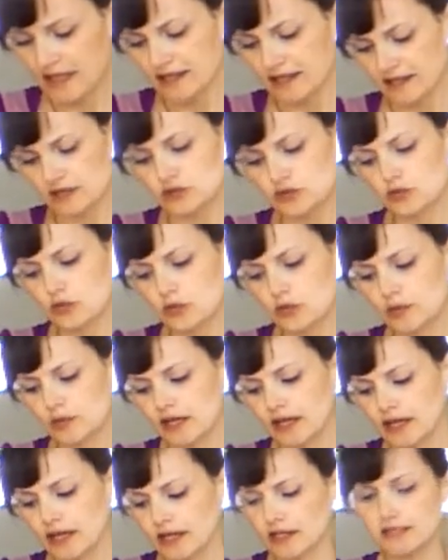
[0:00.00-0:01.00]
this will
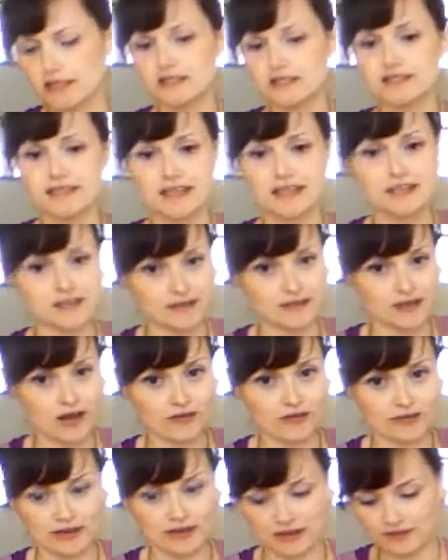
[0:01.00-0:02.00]
be skin
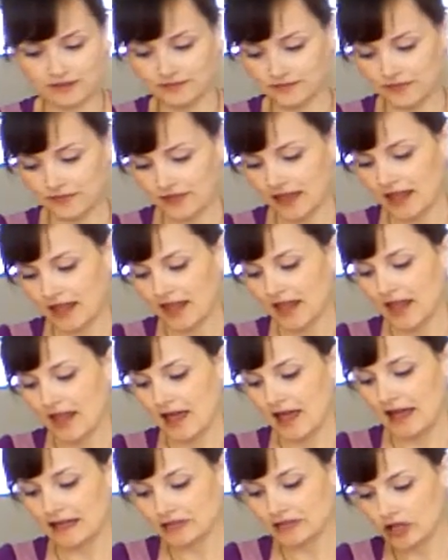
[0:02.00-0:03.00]
softening
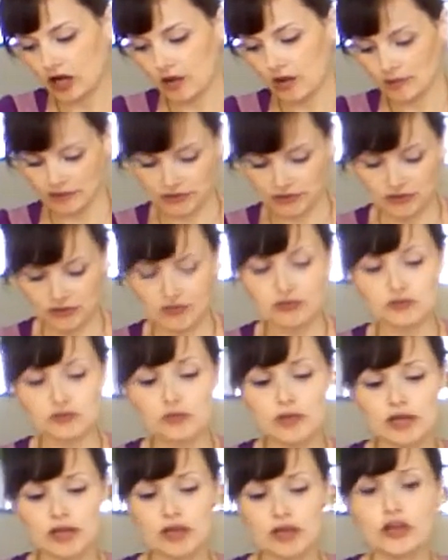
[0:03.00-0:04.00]
and calming. So this would
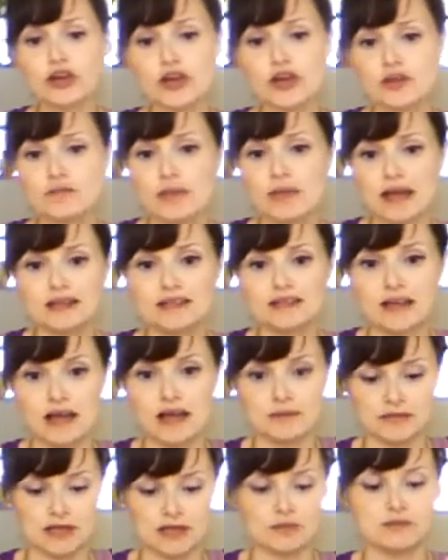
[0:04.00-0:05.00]
be a good
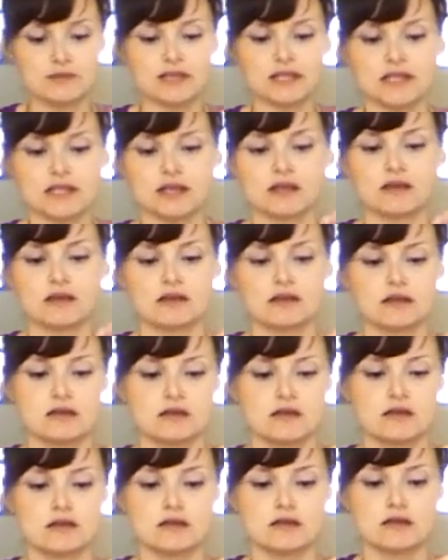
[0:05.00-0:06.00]
bedtime tub tea.
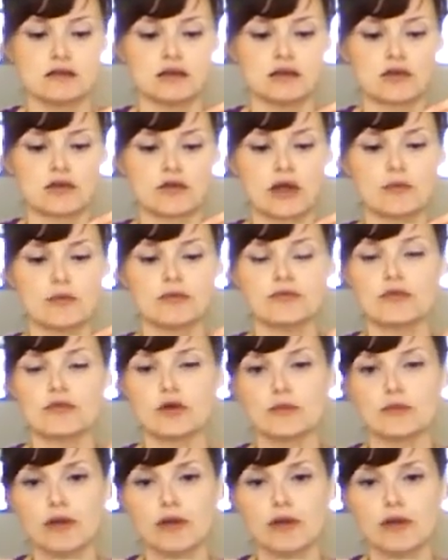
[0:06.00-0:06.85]
You know, right before